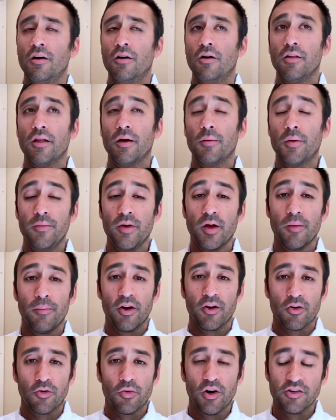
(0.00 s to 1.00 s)
That might be a
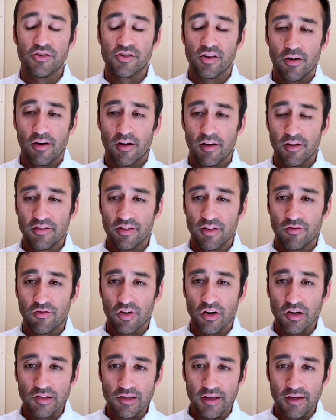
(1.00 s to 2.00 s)
better question, honestly, for
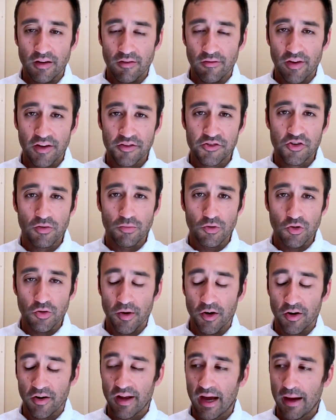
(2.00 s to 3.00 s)
our lead investor, Blue
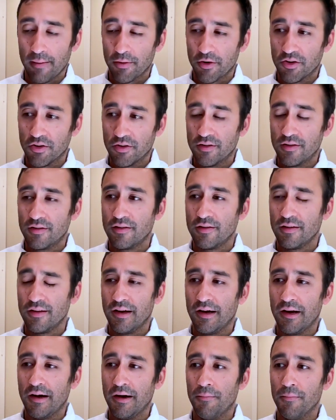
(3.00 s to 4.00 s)
Bear Capital,
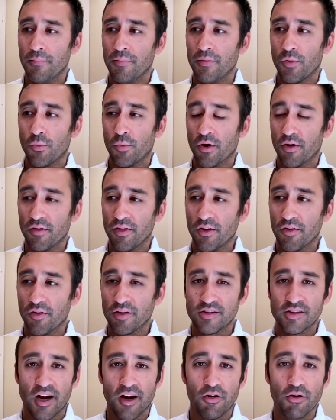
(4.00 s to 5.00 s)
where their
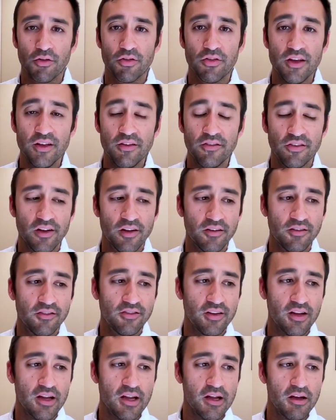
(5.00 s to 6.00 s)
entire thesis
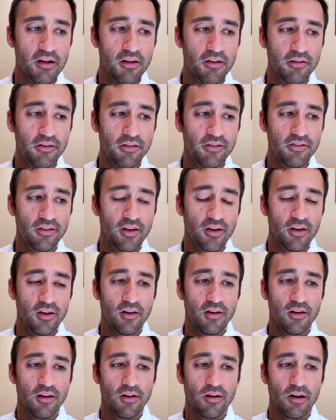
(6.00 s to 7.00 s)
is
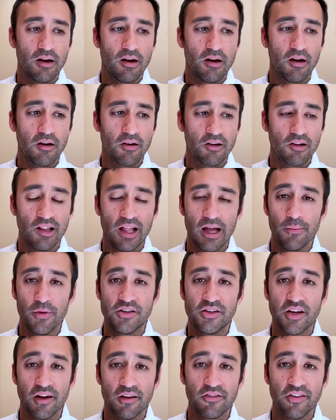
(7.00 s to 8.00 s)
climate
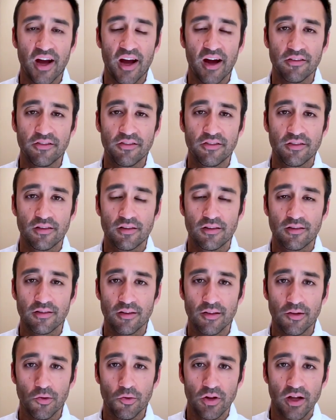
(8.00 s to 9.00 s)
tech SaaS. So
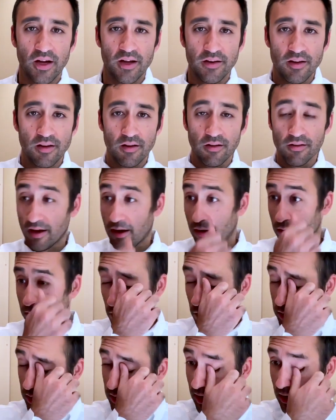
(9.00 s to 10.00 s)
the whole idea is, how do
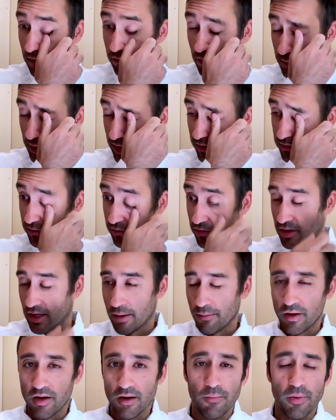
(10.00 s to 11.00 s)
we have a massive
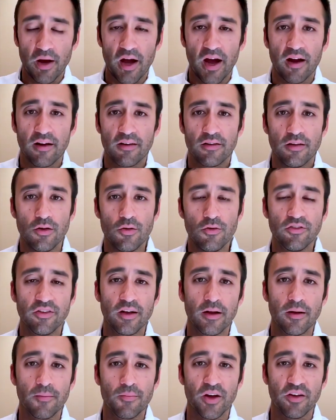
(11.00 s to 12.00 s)
climate impact
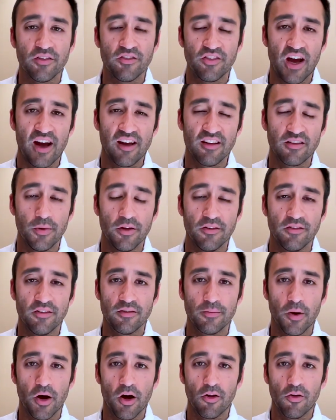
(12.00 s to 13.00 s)
using a SaaS business
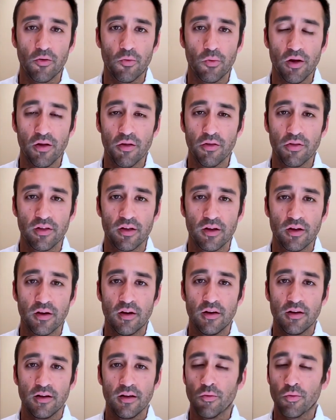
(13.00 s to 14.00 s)
model with
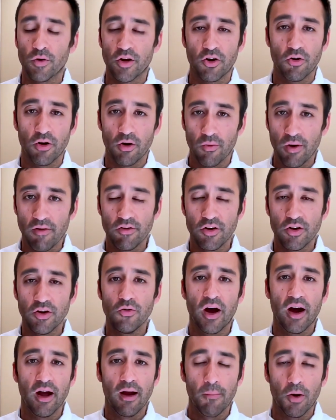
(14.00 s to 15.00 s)
recurring revenue,
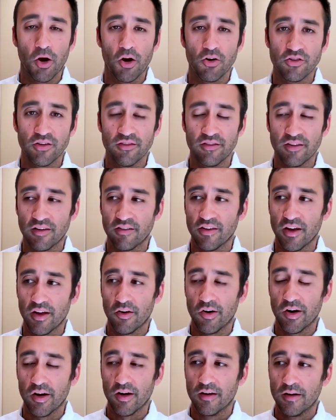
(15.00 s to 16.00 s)
higher margins, et
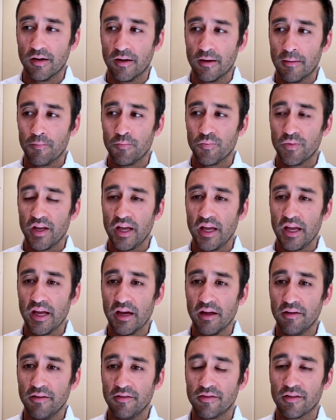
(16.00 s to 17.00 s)
cetera.
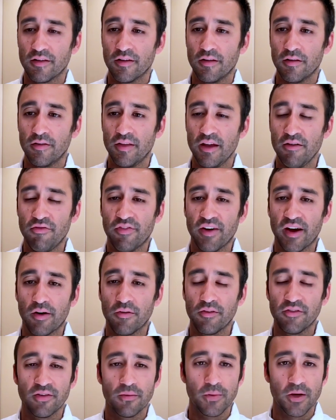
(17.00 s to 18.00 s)
And they found
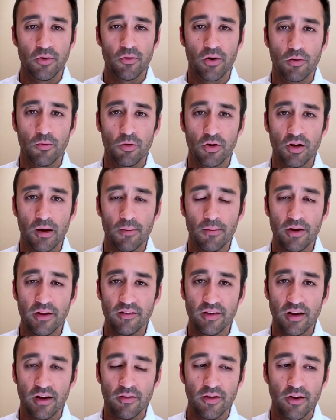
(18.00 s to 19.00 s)
some incredible companies
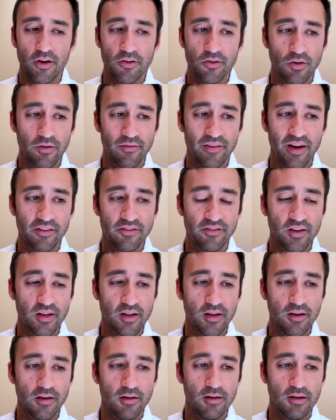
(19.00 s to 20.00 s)
out there to invest
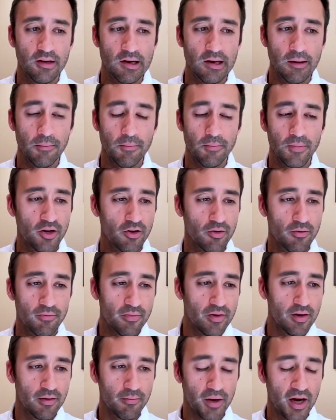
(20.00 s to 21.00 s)
in. In
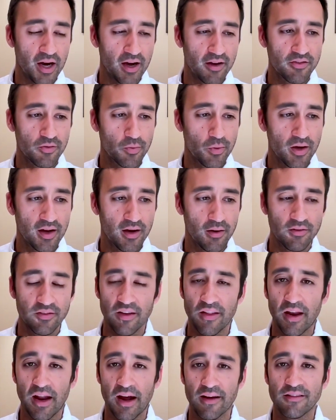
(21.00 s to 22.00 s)
a biased way, I would say
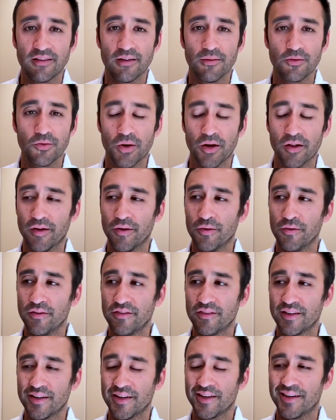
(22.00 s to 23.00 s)
that Axiom is one of those.